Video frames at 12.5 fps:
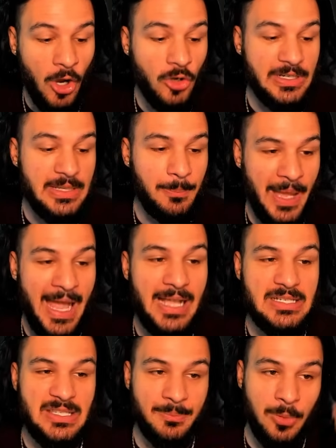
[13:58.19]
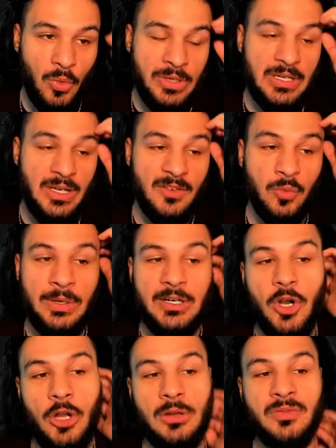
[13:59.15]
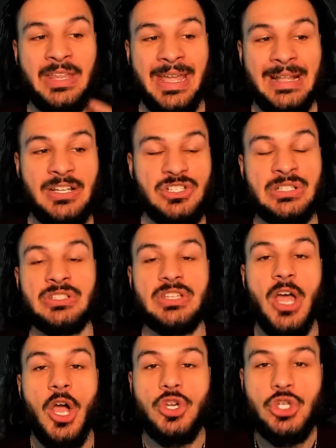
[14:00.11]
already past the point of where Call of the Ancients